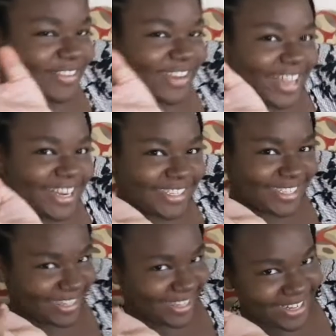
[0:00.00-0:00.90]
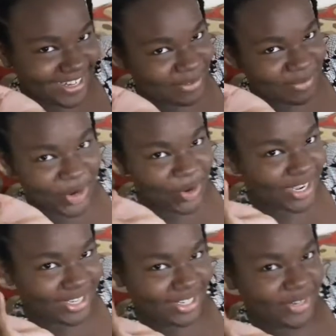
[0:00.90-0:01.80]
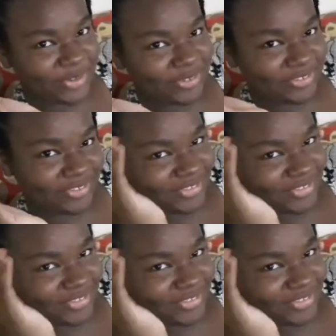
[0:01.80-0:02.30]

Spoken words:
realistically, we don't want to know.